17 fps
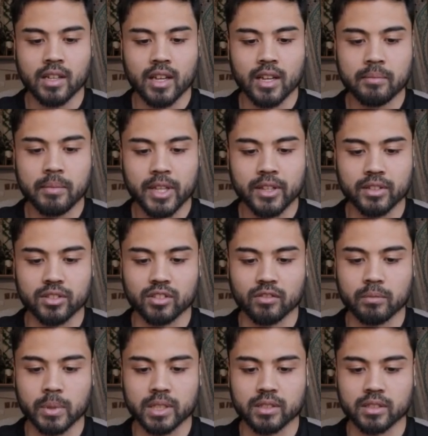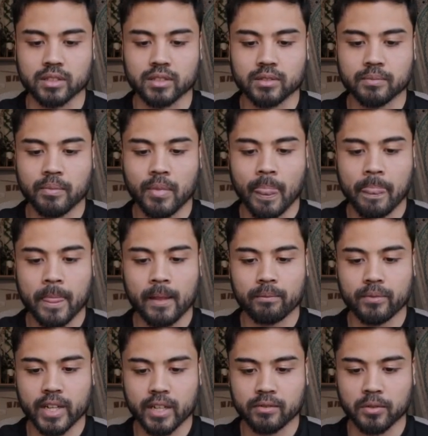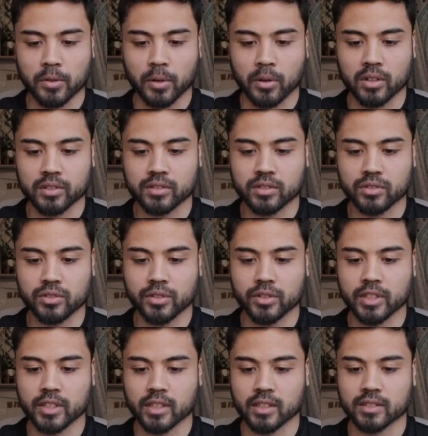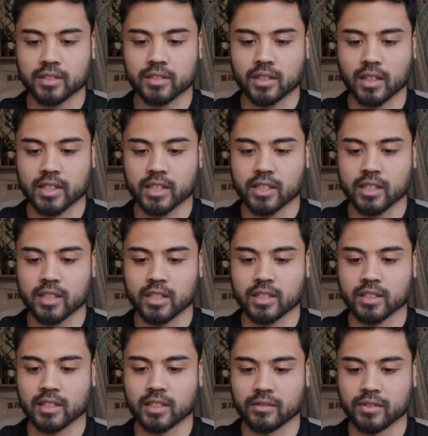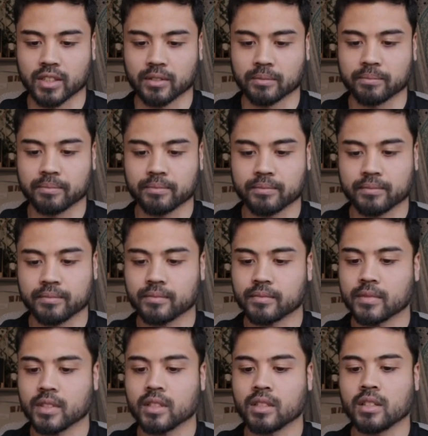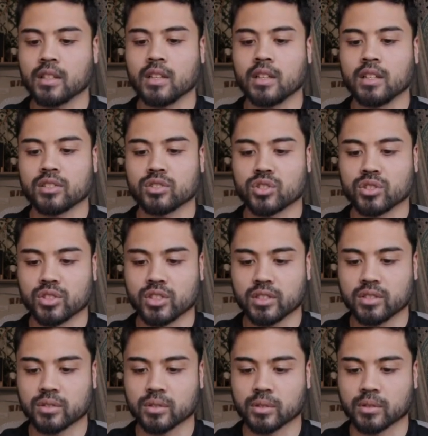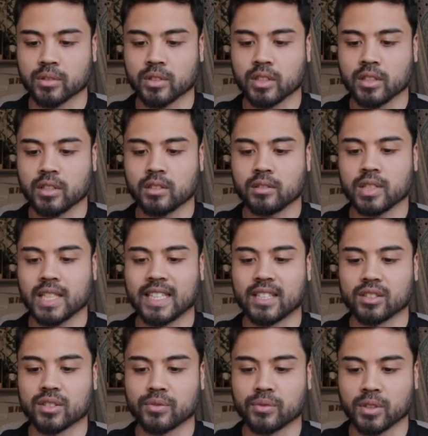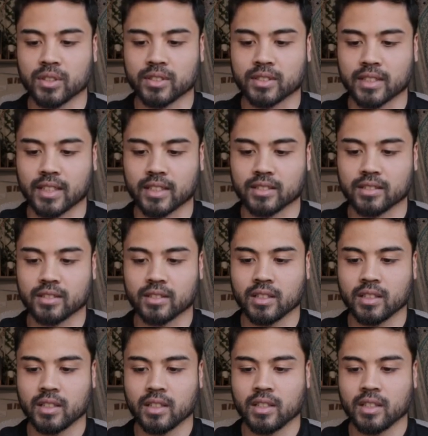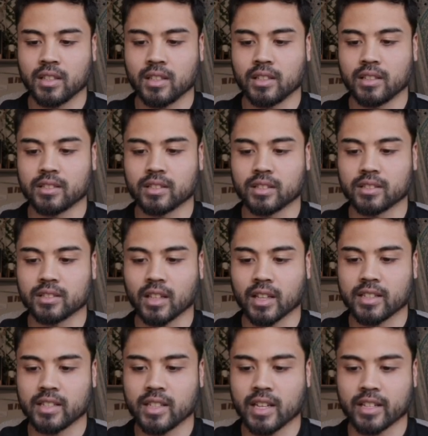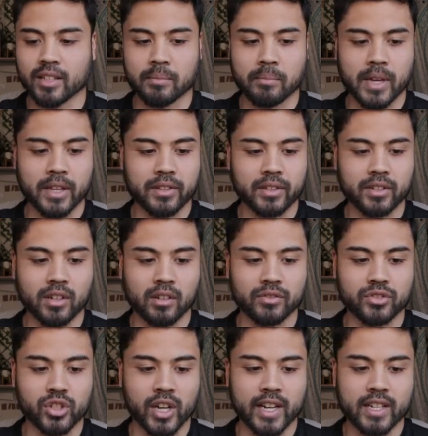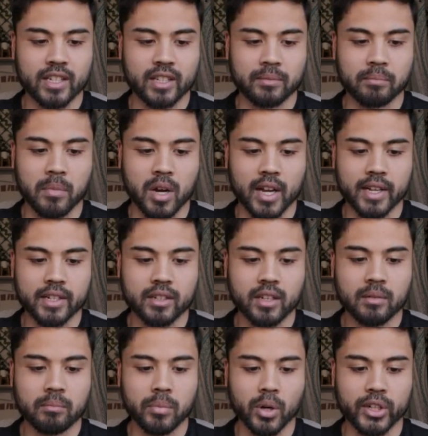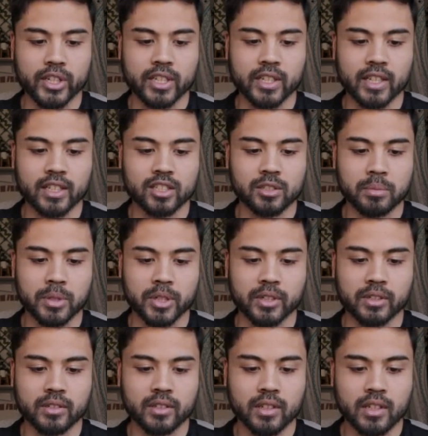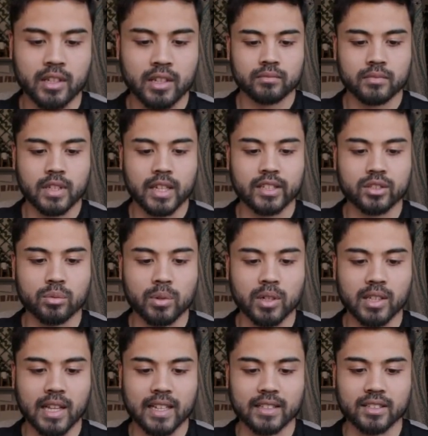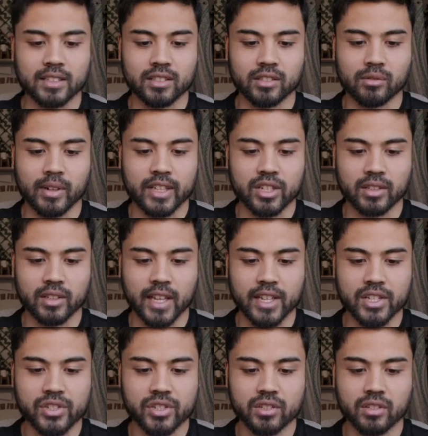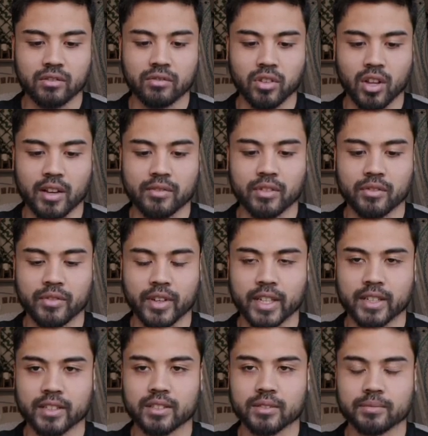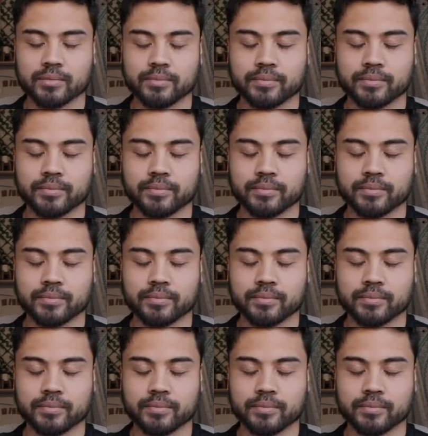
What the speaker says: and methods of business, therefore constituting a study in living. Jiu-Jitsu, in its fullest sense, is a study and a method of training in mind, body, and spirit, as well as in the regulation of life affairs.